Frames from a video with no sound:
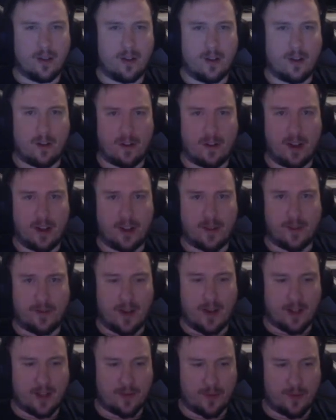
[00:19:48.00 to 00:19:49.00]
Alright, let's
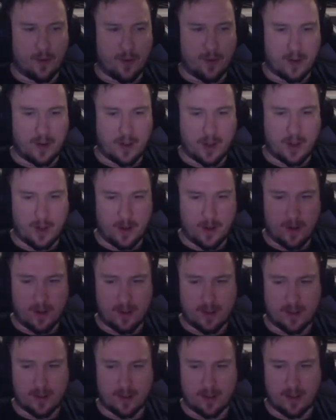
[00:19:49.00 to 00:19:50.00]
fast forward here.
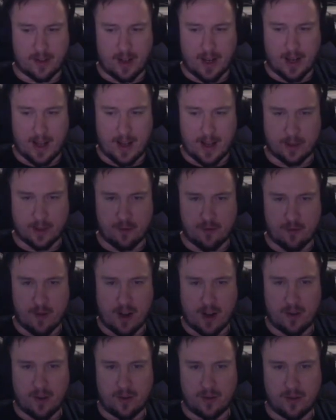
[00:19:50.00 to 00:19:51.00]
This is the last
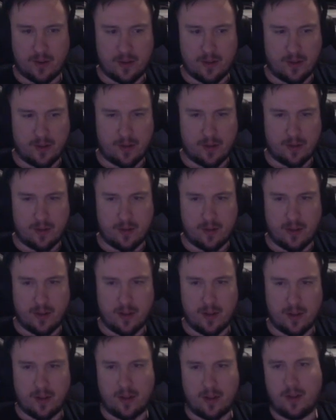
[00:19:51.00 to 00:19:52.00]
round.
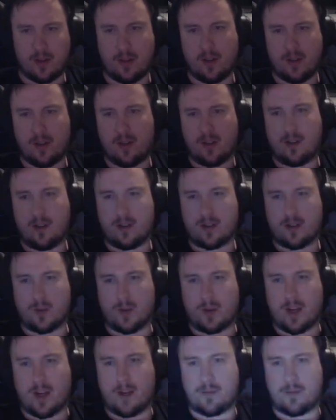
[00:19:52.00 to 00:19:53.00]
So we
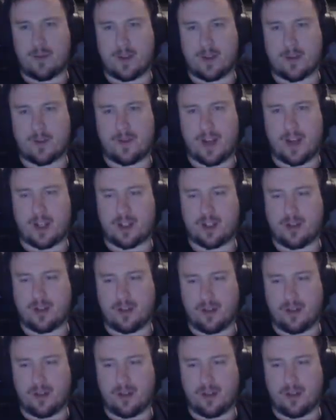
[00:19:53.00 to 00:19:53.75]
have Preservation